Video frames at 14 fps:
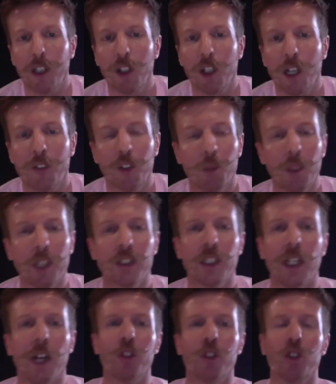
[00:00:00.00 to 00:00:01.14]
after them. And I say,
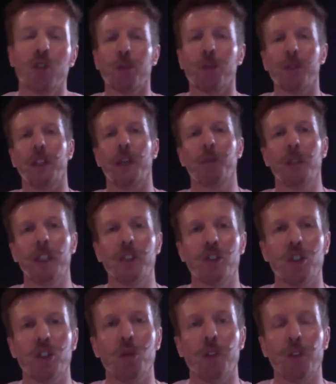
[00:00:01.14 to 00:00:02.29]
I've just dropped in there. Please
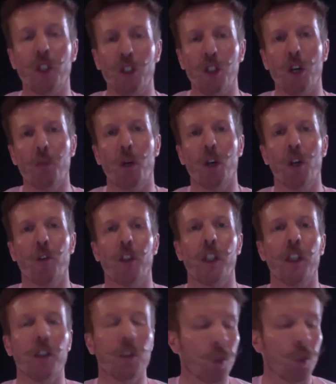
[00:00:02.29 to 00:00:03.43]
do, if you're not part of the
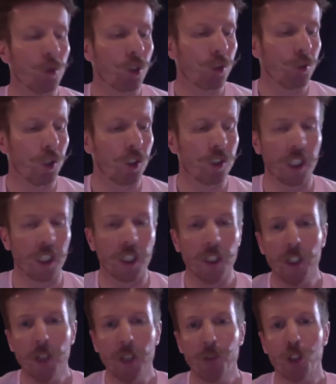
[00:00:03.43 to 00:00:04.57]
Blue Oak community,
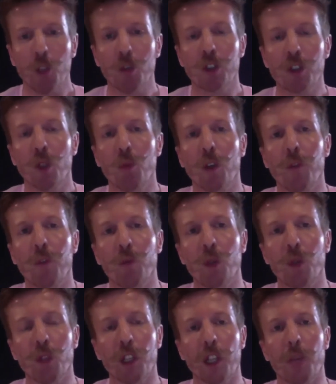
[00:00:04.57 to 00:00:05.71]
do so. We're
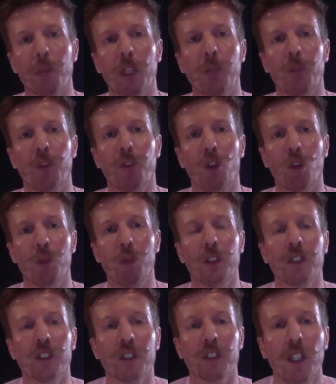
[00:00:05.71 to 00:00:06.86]
running a peak
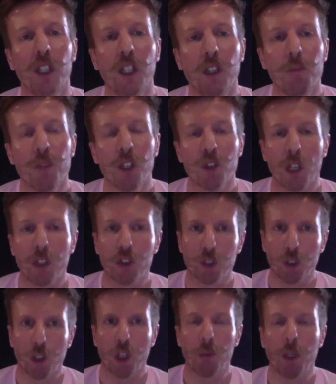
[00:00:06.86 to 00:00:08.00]
performance. So I talk
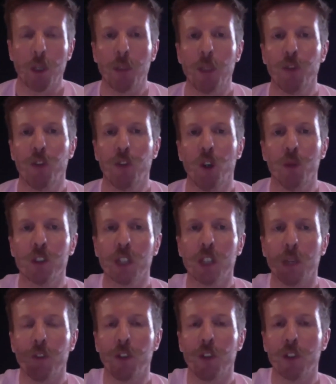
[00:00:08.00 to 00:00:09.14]
a lot about peak performance. I'm
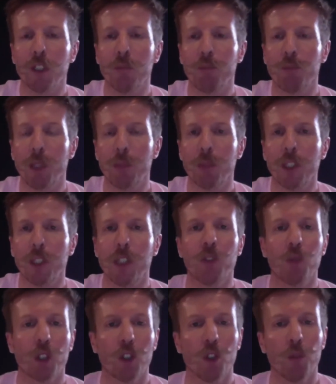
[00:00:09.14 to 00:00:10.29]
a very big believer in
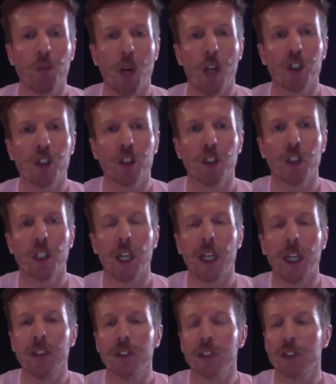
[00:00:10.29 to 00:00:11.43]
what are called marginal
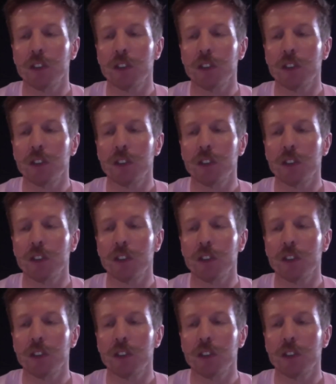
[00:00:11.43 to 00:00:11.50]
gains.